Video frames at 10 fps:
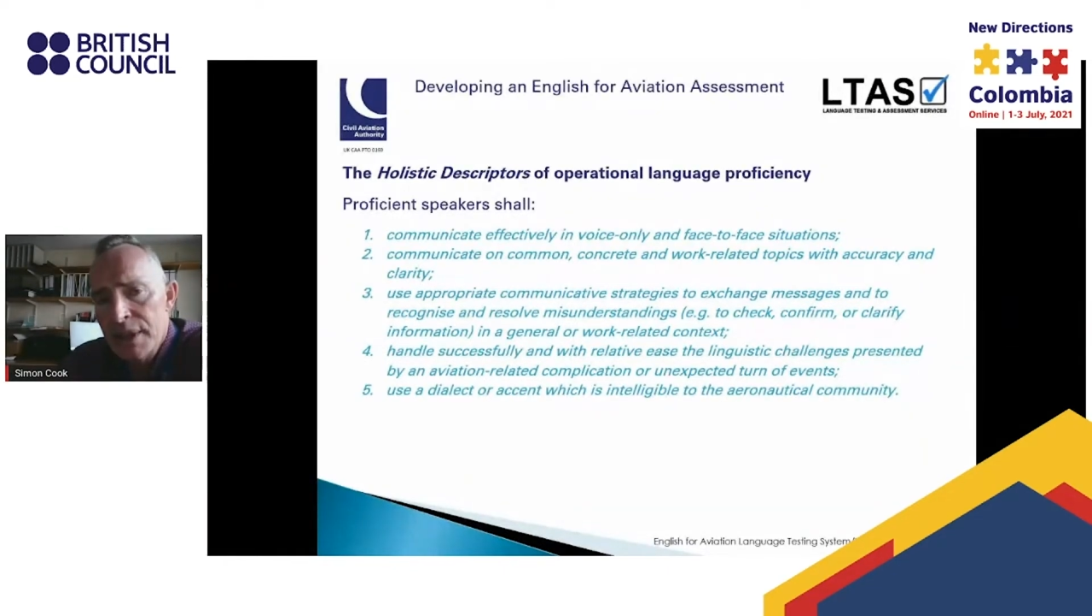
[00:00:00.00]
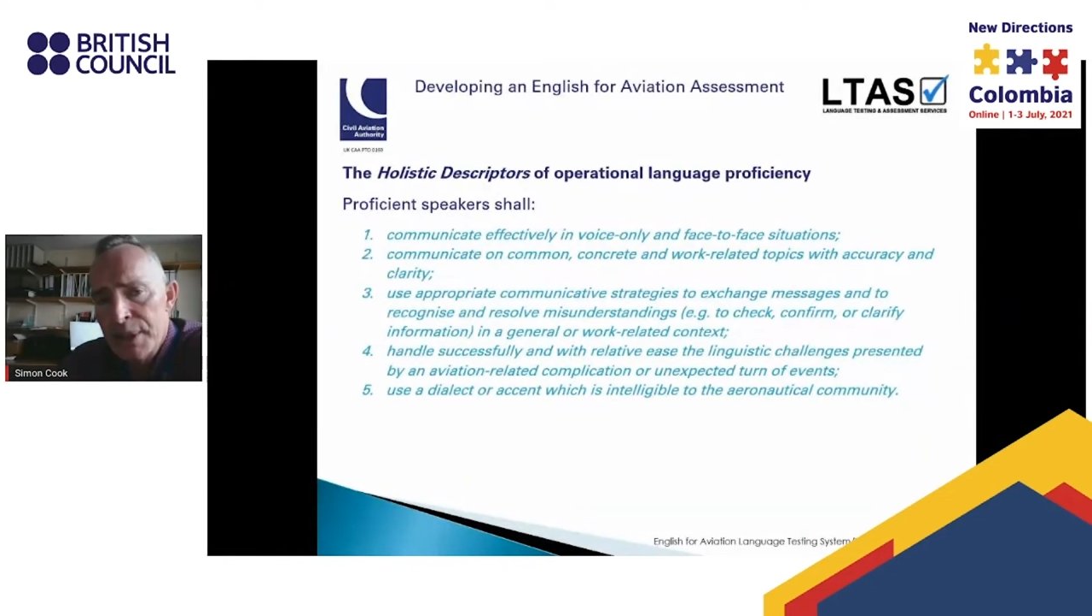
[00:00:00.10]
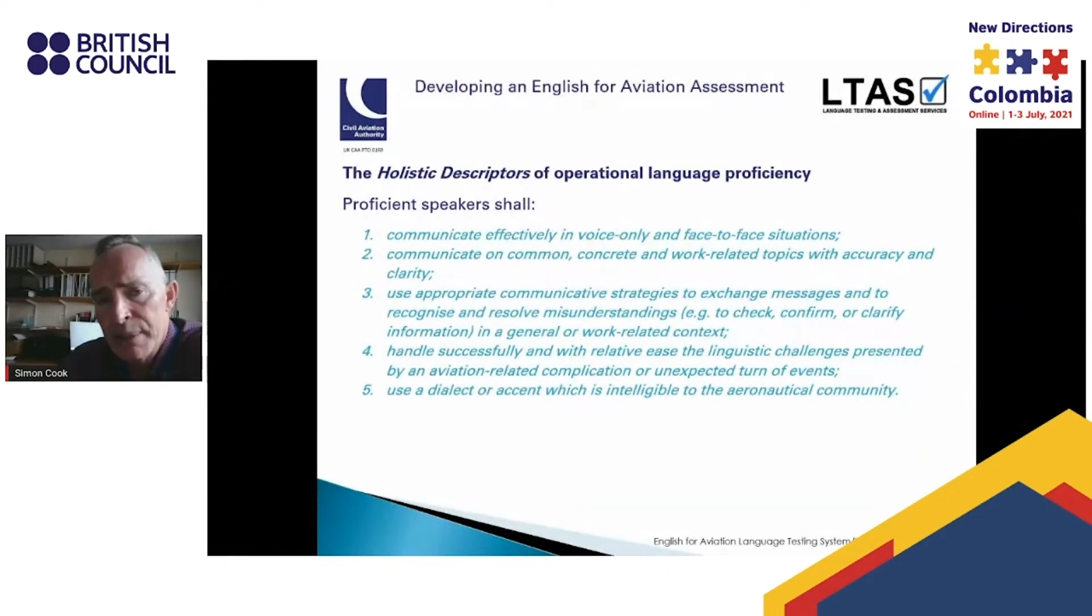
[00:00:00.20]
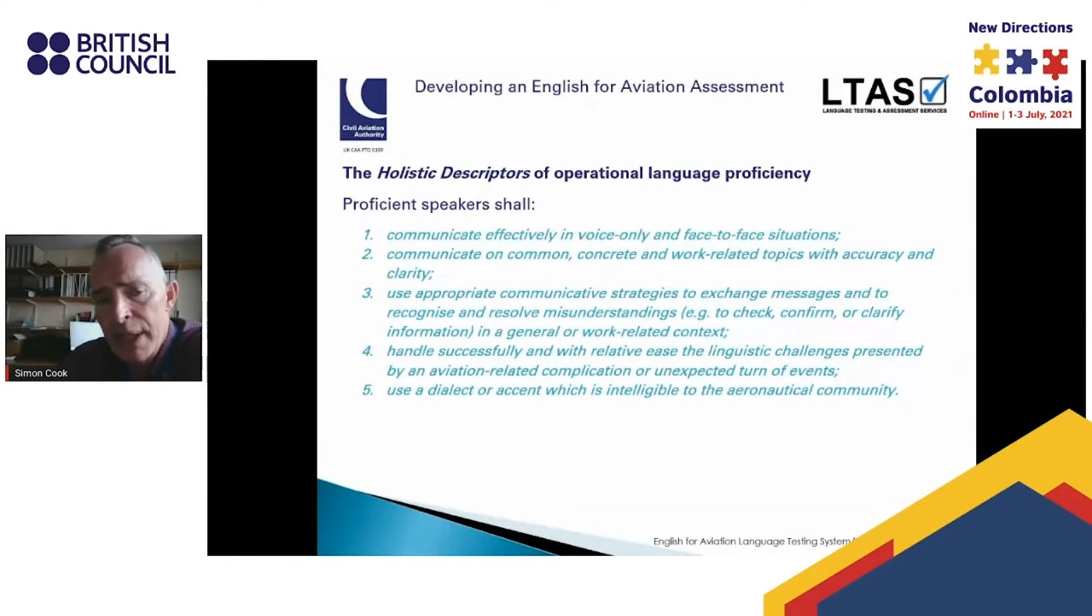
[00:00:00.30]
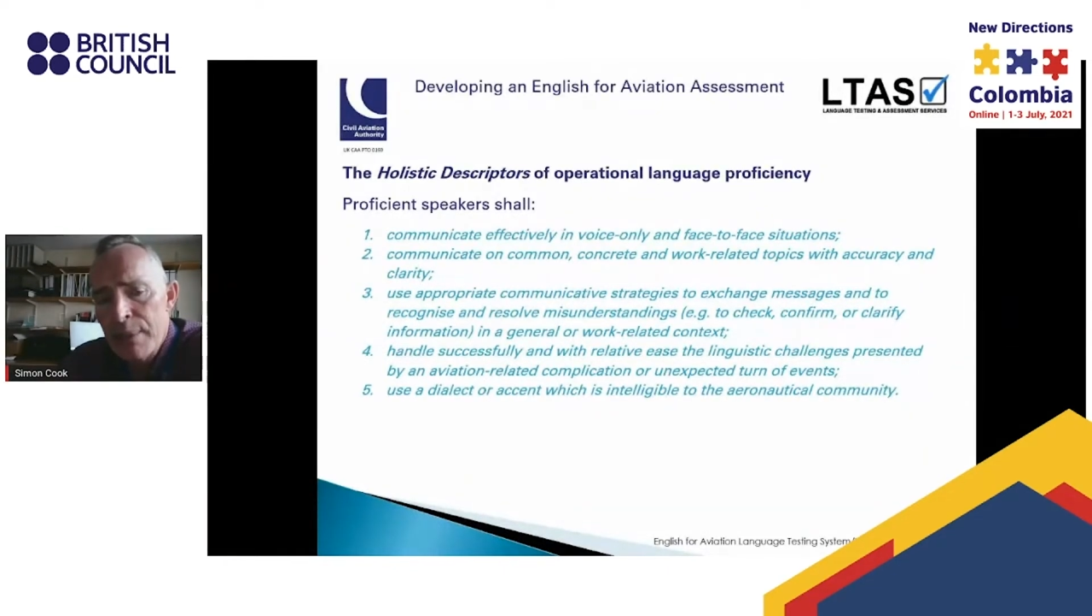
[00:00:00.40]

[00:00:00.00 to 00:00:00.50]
should be